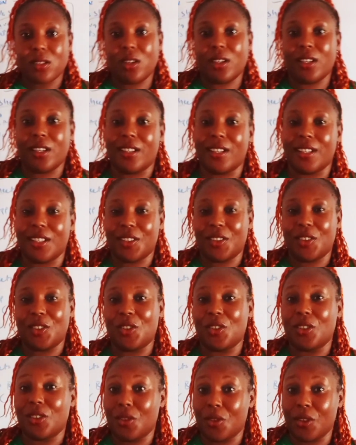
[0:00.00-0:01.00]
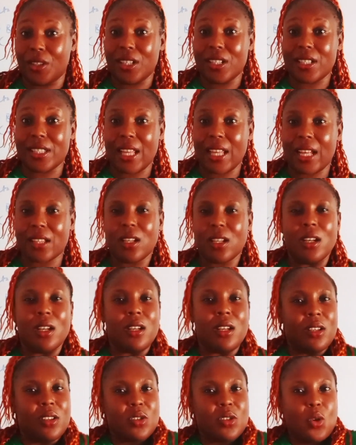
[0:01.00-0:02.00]
You understand?
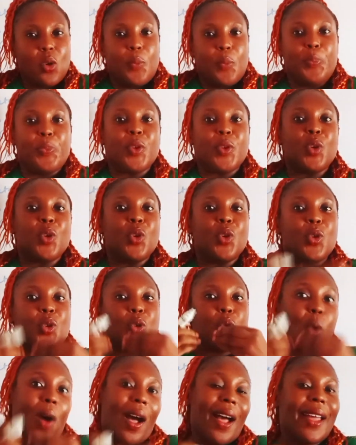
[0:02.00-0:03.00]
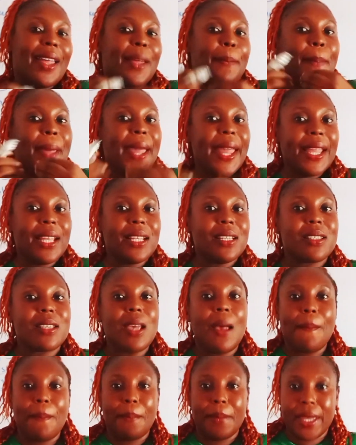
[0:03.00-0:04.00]
So you are a paint
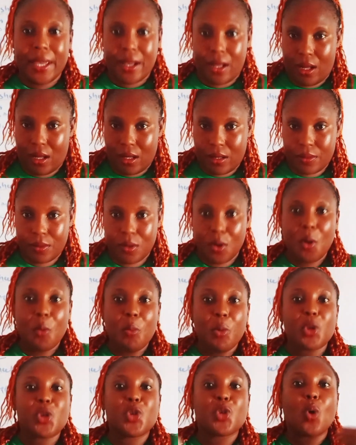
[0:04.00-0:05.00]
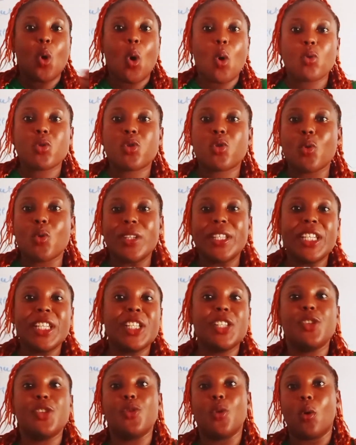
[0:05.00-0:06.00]
maker, but you also
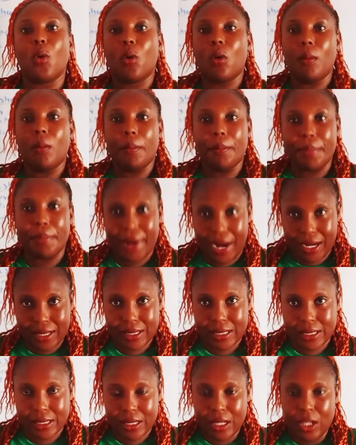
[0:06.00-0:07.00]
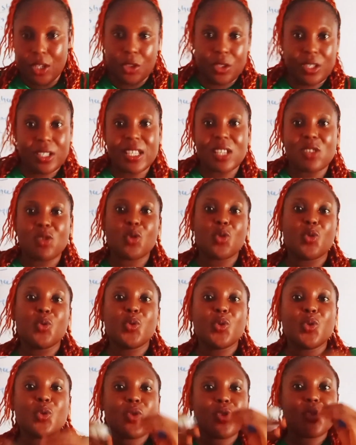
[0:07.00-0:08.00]
need your branding. You understand? So you
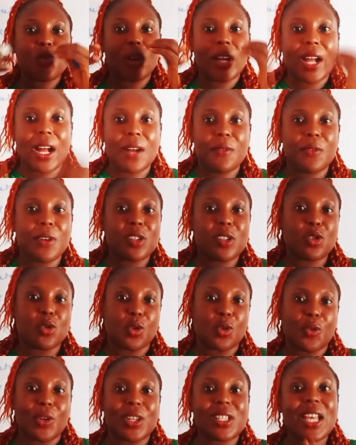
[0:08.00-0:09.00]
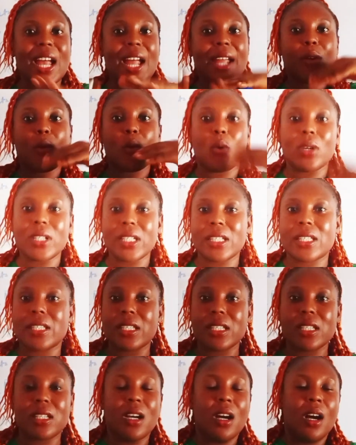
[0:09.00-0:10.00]
use your Canvas to create high
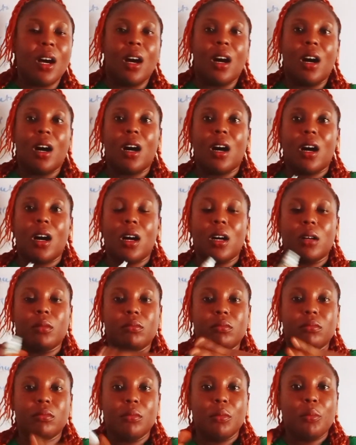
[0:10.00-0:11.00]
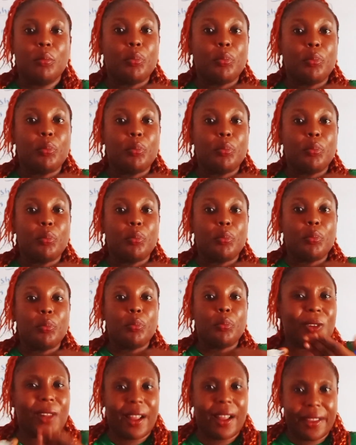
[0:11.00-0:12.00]
quality product
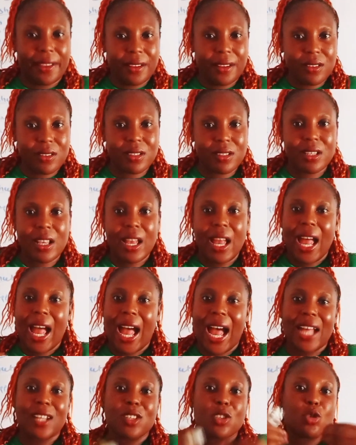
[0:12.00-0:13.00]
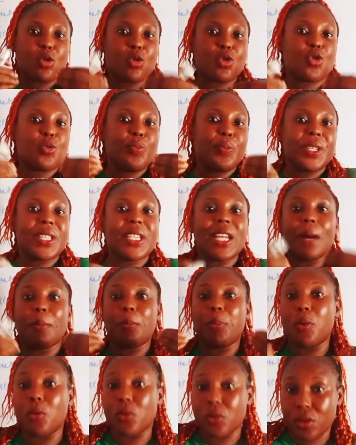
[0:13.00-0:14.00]
flyers and social media
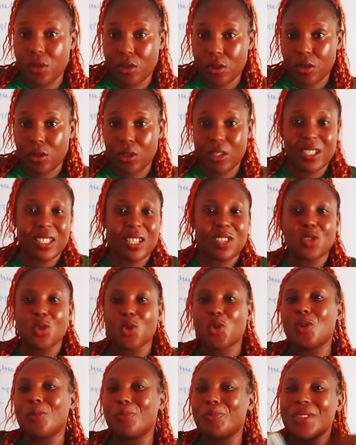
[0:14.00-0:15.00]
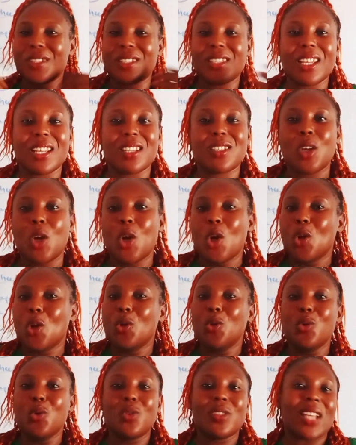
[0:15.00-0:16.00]
posts. You understand? So your business
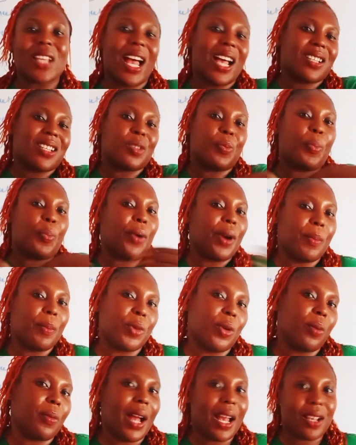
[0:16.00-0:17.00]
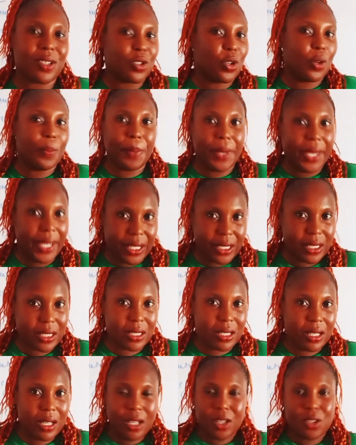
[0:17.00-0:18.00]
looks as premium as your paint.
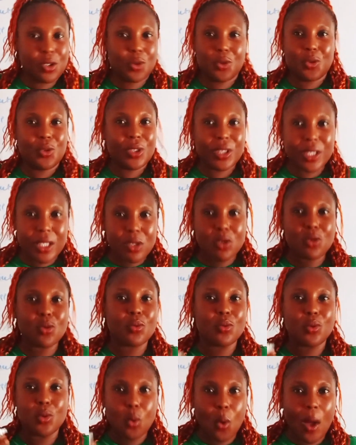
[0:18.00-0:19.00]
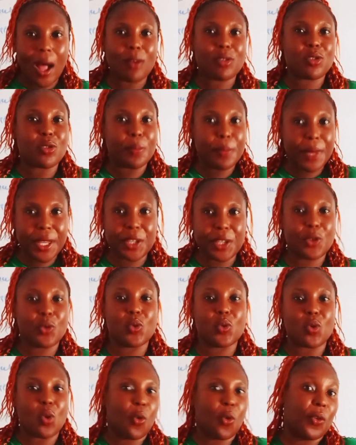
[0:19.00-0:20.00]
So you need to know how to make
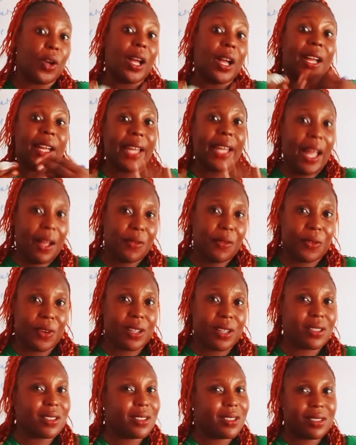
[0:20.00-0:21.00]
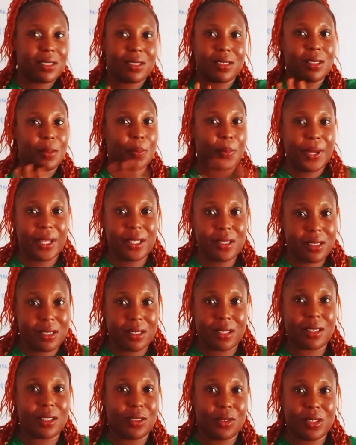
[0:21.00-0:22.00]
use of Canvas. Is the
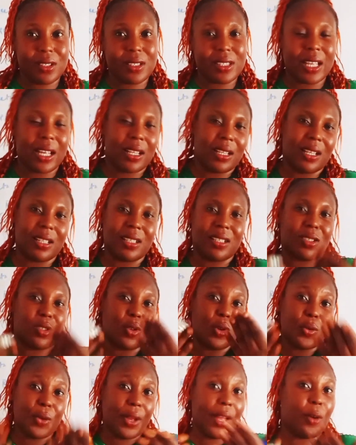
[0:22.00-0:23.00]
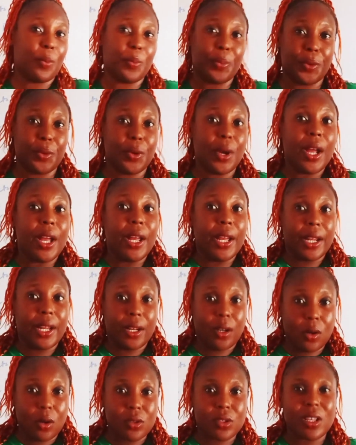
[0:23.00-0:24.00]
basic, you understand, and it's going to help you a
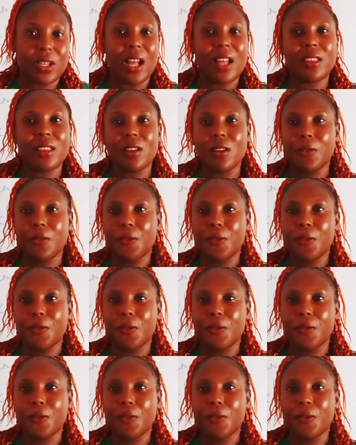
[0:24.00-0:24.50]
lot. And the